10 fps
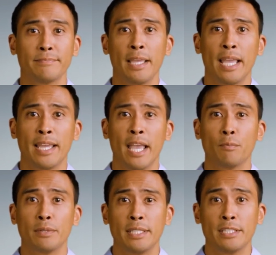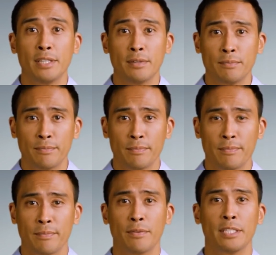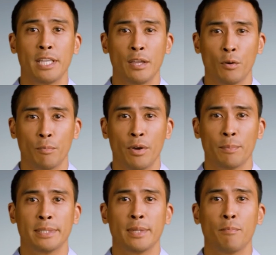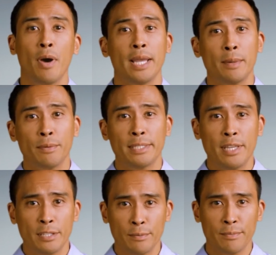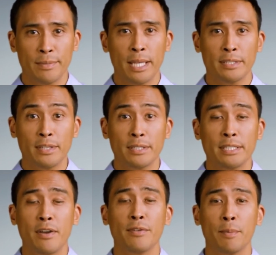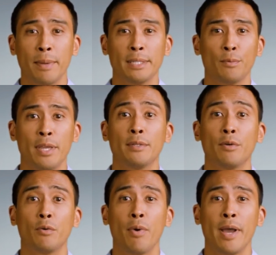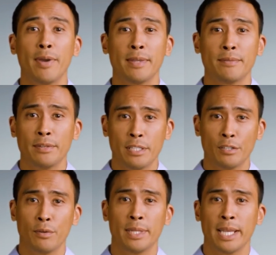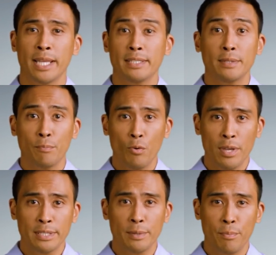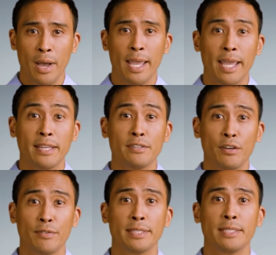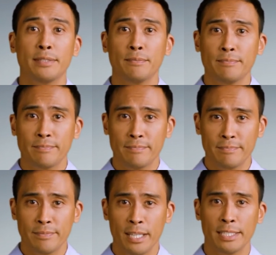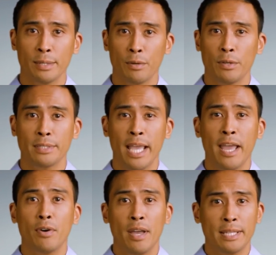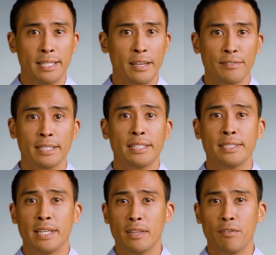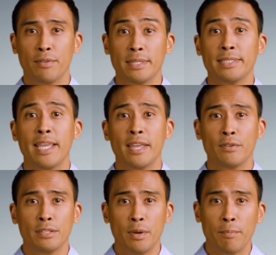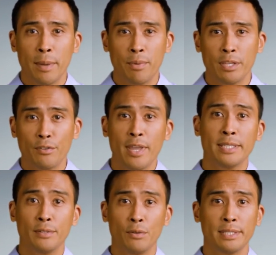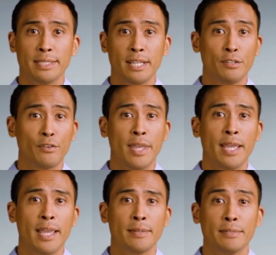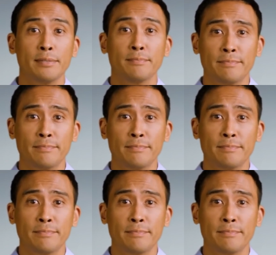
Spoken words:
In an acquisition, the general purpose of market research is to discover the best way to acquiring, distributing, and supporting supply and services. This includes analyzing if existing government standards are met by trade sources and trade items.